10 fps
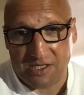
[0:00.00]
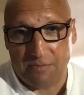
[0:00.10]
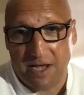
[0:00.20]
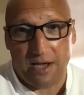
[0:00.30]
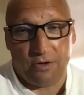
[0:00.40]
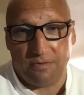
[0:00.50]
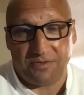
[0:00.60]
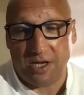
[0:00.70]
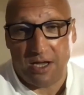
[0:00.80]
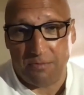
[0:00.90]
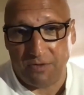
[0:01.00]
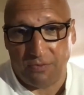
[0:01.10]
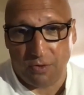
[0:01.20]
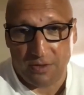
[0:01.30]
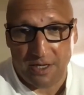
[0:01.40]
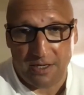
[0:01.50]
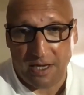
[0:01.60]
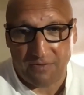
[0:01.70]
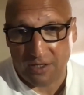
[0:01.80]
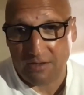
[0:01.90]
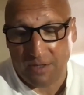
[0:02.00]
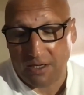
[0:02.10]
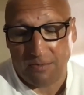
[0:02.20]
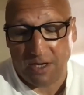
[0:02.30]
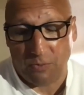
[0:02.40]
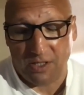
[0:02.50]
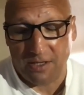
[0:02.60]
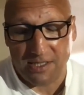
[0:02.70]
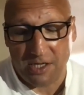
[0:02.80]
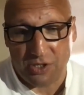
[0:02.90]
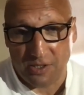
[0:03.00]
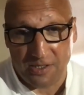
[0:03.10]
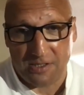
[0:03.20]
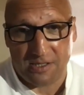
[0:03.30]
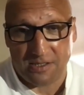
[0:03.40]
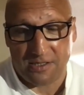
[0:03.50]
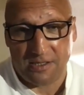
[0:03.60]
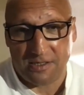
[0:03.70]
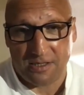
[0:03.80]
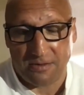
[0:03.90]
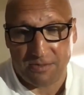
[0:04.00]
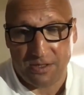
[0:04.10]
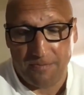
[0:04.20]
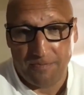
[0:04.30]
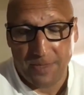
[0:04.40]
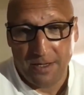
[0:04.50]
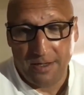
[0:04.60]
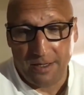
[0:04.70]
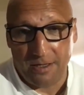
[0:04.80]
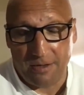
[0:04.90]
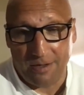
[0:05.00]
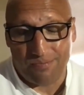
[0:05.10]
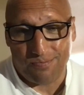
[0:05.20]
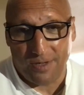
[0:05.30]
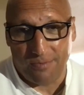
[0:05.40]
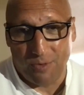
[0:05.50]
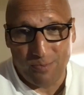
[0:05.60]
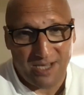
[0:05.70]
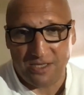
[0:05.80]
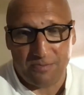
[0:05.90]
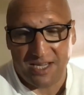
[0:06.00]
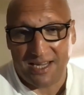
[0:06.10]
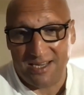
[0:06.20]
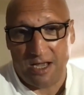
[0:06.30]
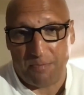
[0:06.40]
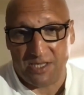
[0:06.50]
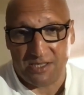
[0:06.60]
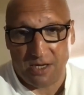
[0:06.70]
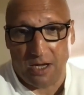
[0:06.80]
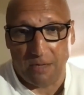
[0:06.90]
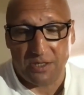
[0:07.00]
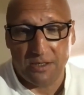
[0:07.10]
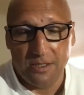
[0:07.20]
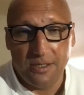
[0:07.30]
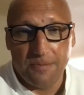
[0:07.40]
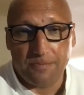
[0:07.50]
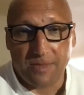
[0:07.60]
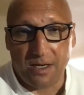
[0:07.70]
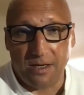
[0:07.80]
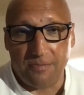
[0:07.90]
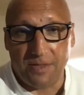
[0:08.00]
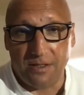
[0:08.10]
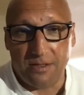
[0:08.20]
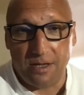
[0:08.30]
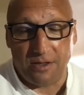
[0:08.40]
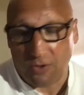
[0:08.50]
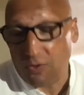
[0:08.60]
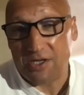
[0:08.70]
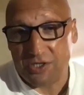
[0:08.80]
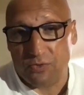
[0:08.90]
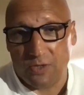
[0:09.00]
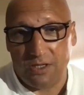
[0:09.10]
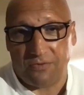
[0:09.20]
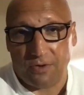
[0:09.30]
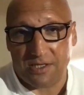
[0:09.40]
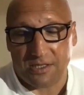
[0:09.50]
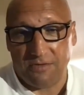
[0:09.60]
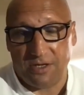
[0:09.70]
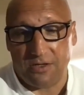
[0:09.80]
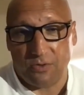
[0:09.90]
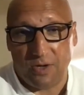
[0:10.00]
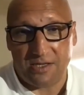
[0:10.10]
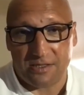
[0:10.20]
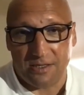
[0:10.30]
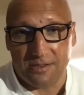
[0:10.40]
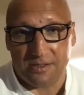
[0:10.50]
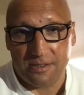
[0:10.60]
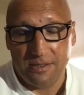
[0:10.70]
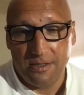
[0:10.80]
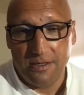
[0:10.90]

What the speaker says: just a matter of time before they have to come to that realization. This is a momentum that cannot be stopped. And the question really for us living in the West is,